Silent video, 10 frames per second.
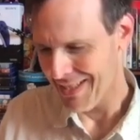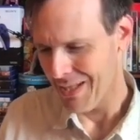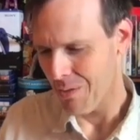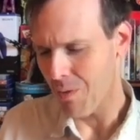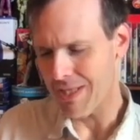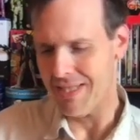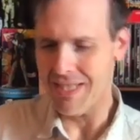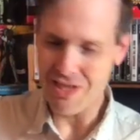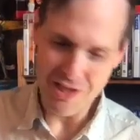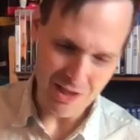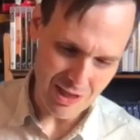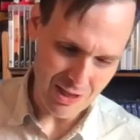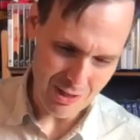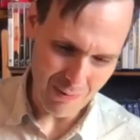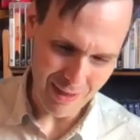what
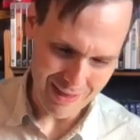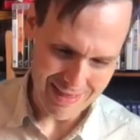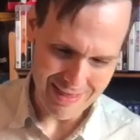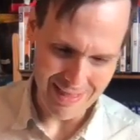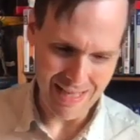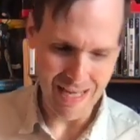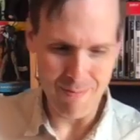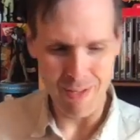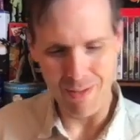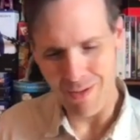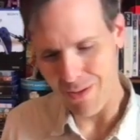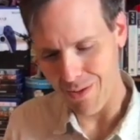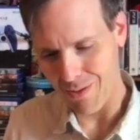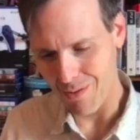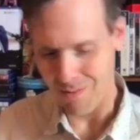CGC's doing this time and,
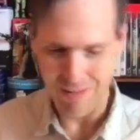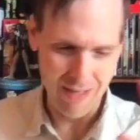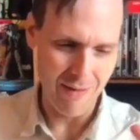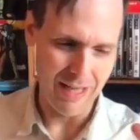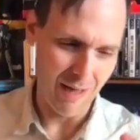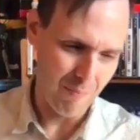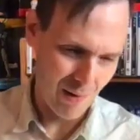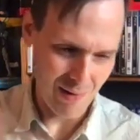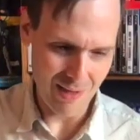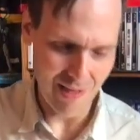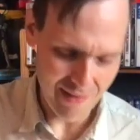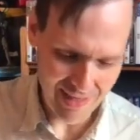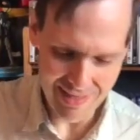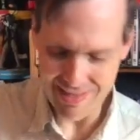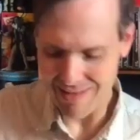oh, how I got burned on
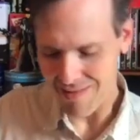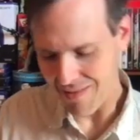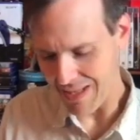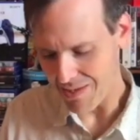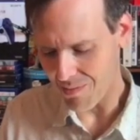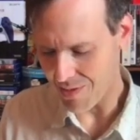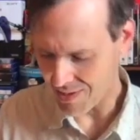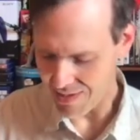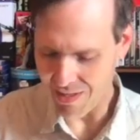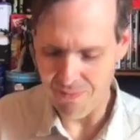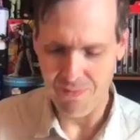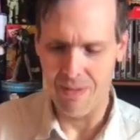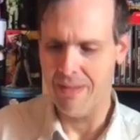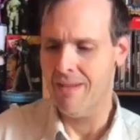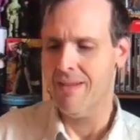this and all that sort of stuff.
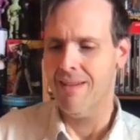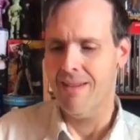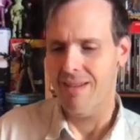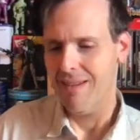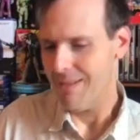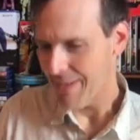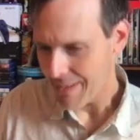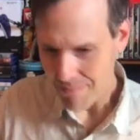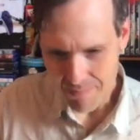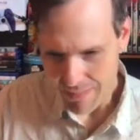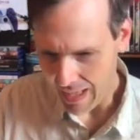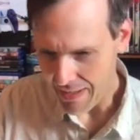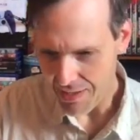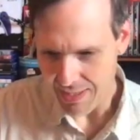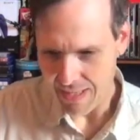I mean, I
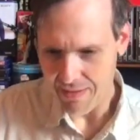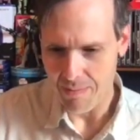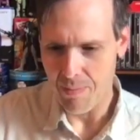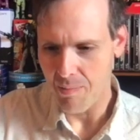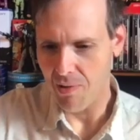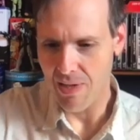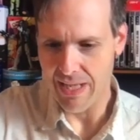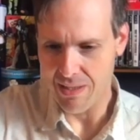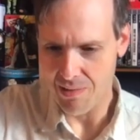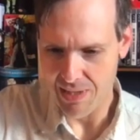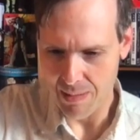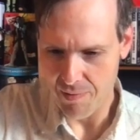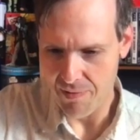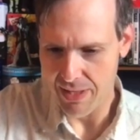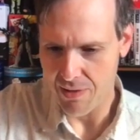understand that people like those type
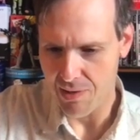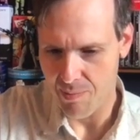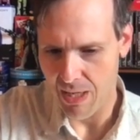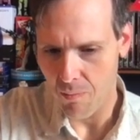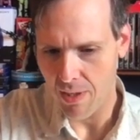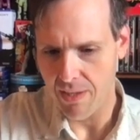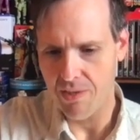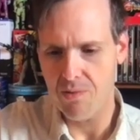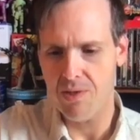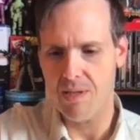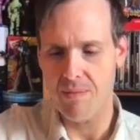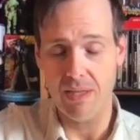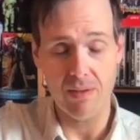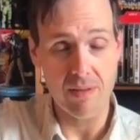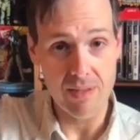of videos, but I wanted to do something a
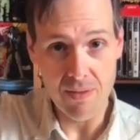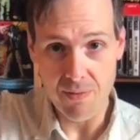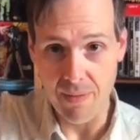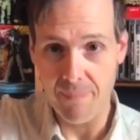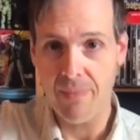little different.